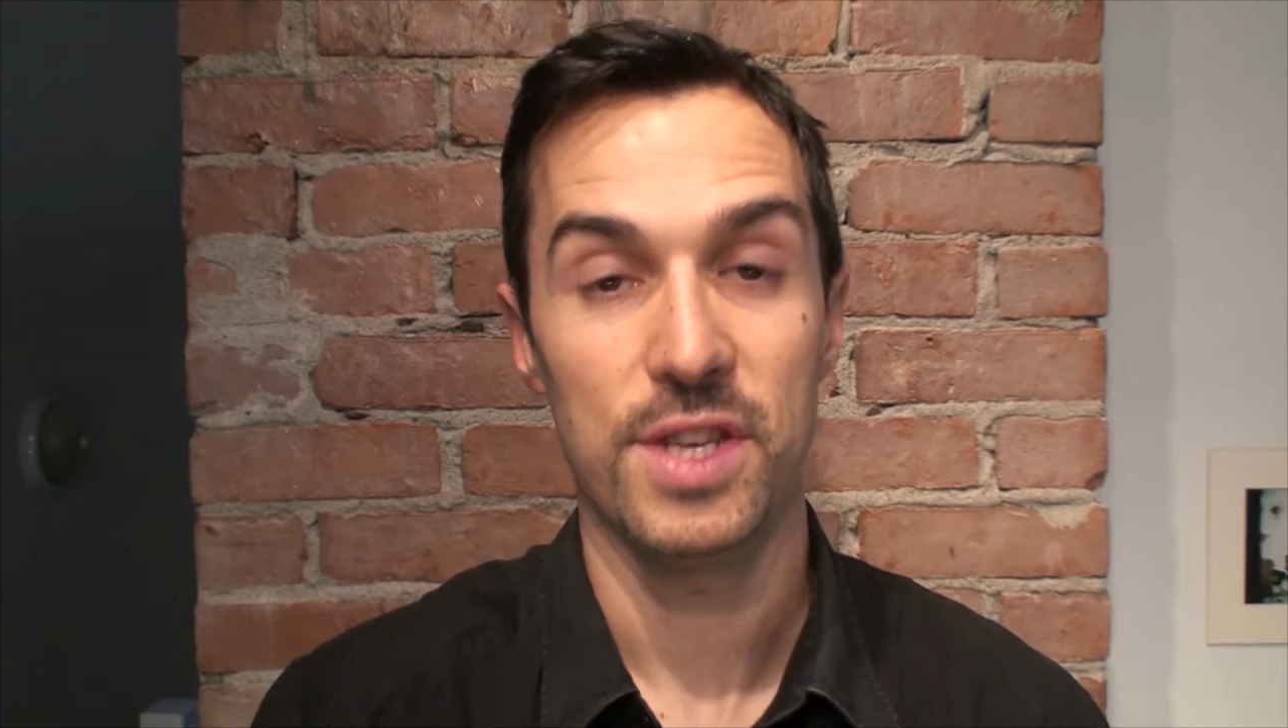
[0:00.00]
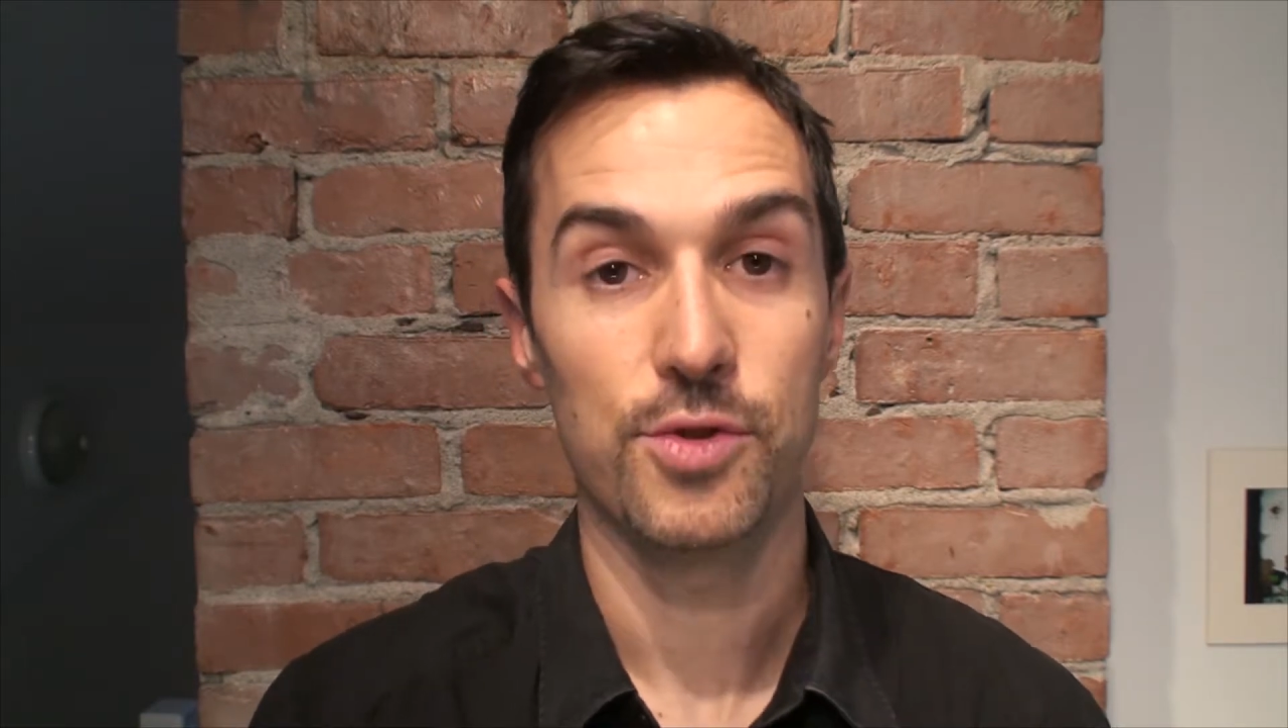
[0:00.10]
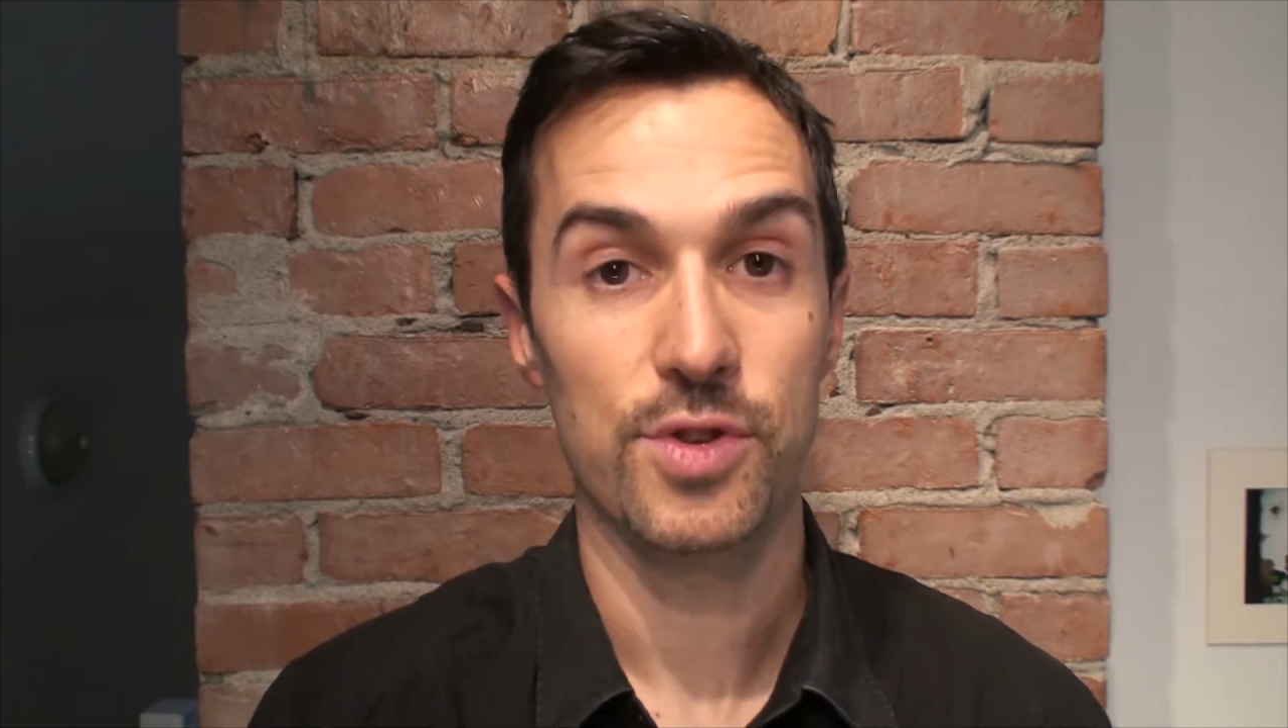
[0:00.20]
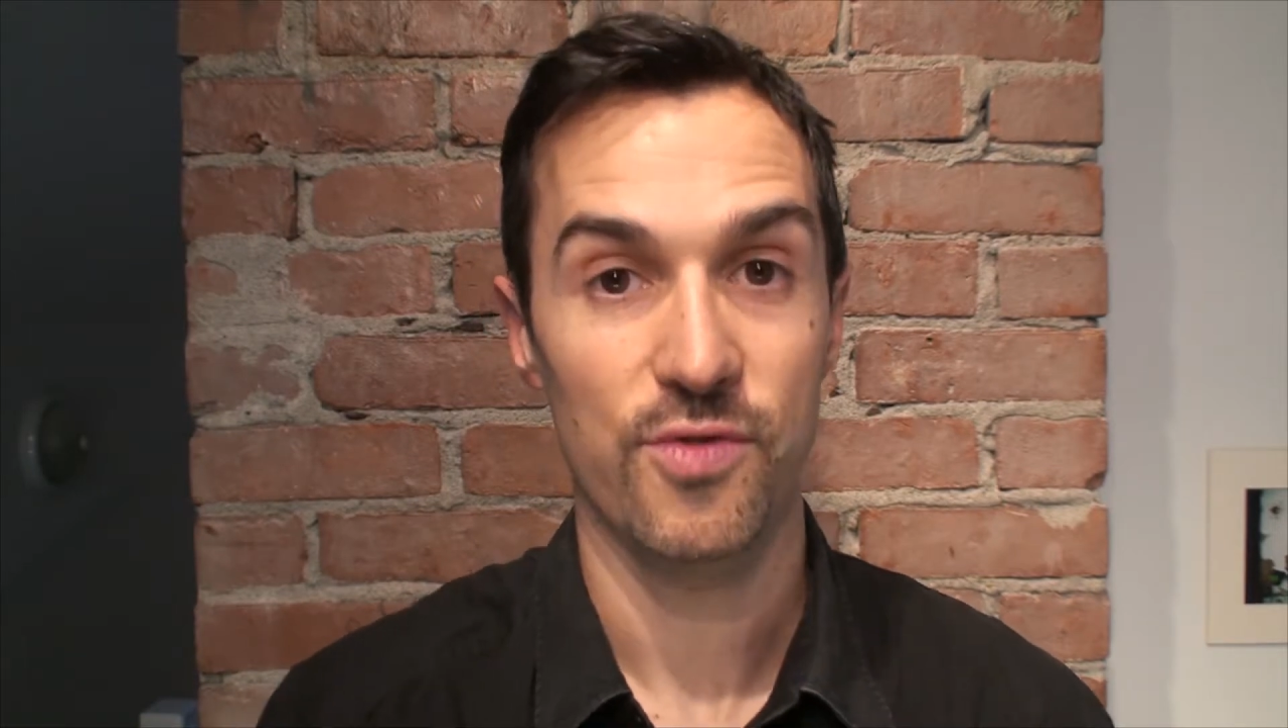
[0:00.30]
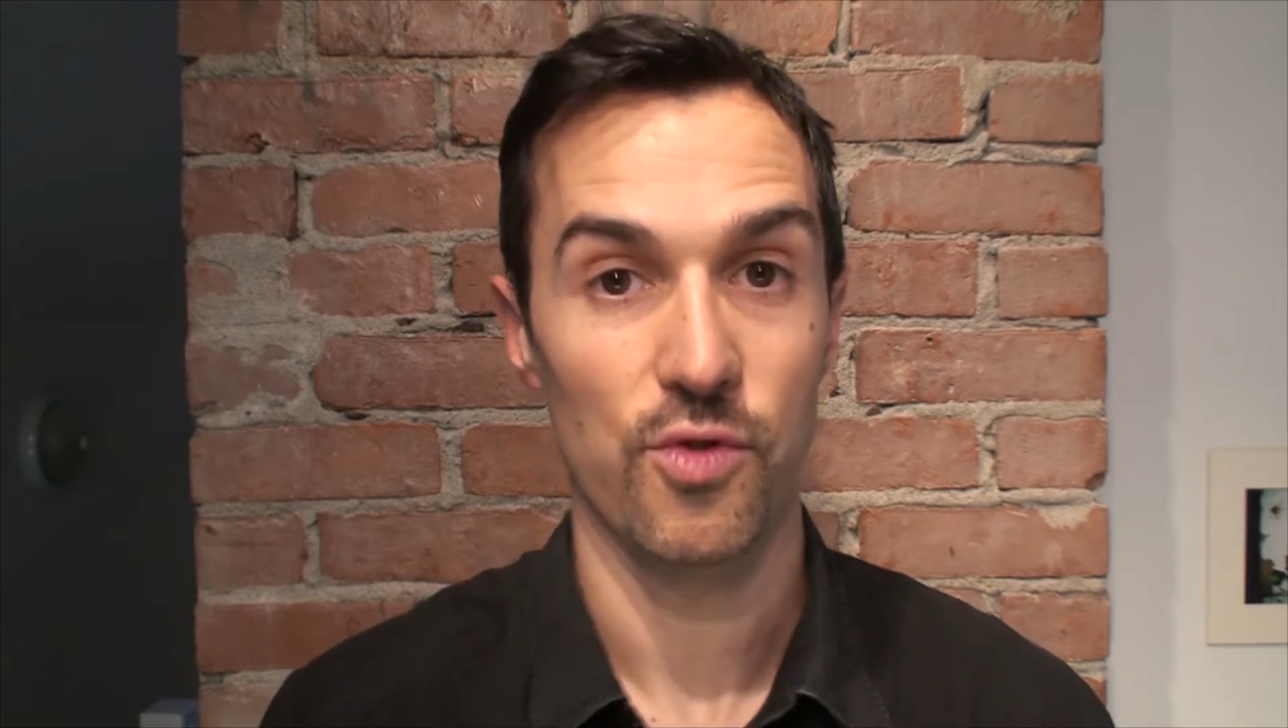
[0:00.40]

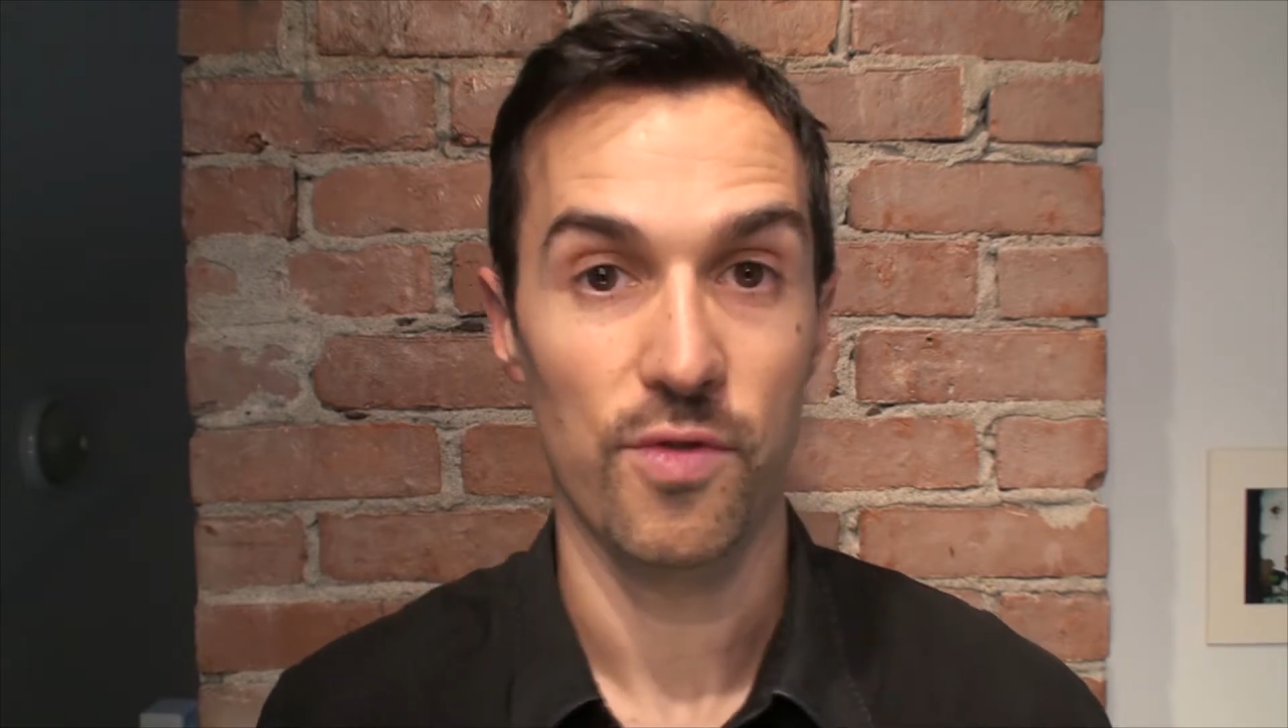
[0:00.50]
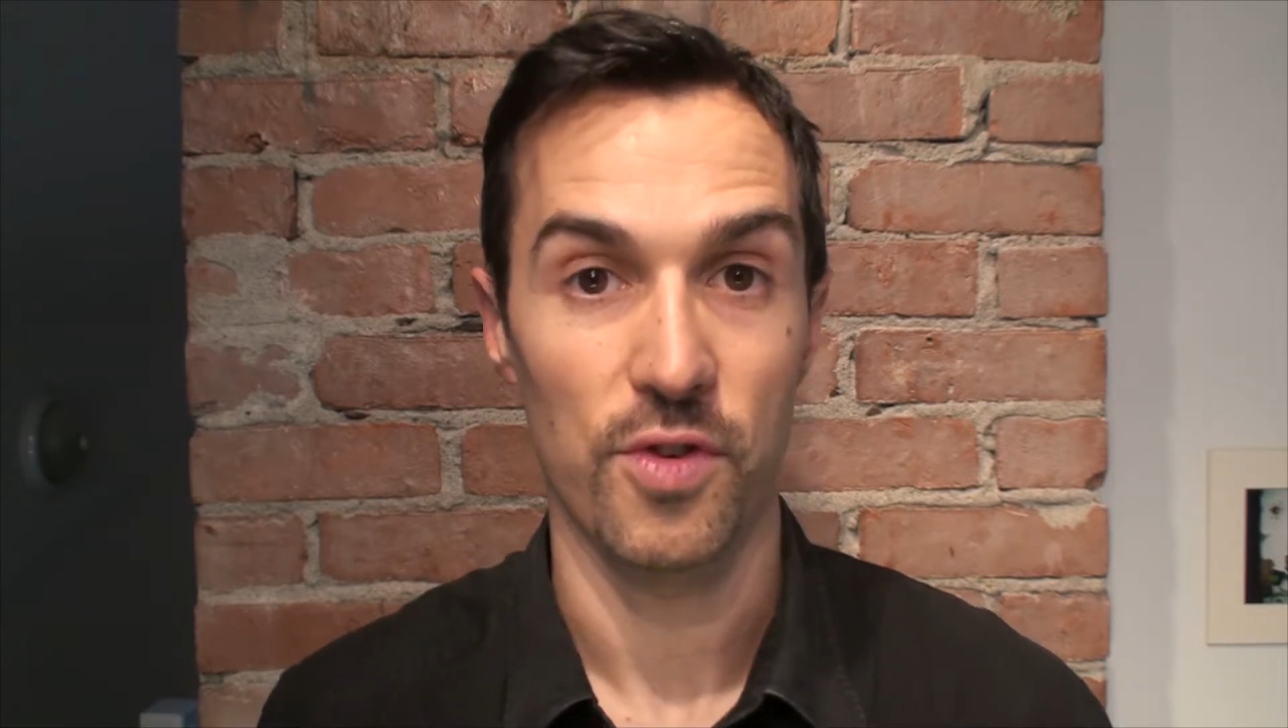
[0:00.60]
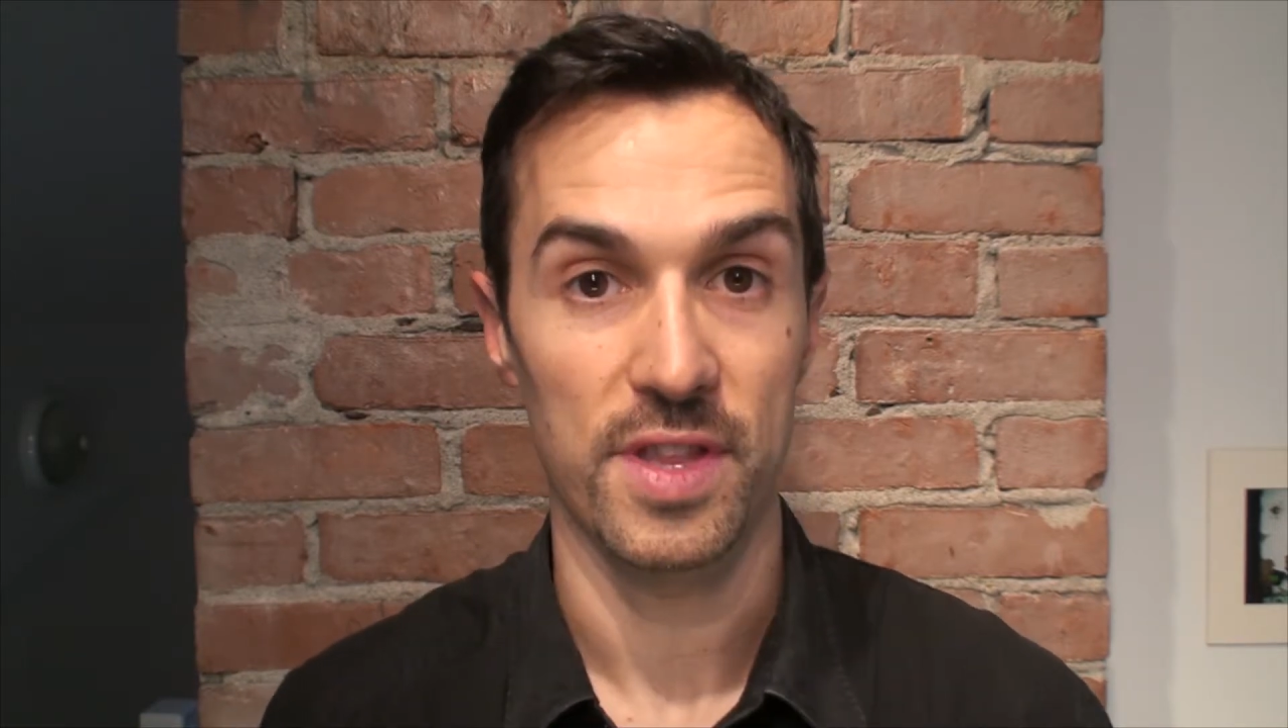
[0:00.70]
useful for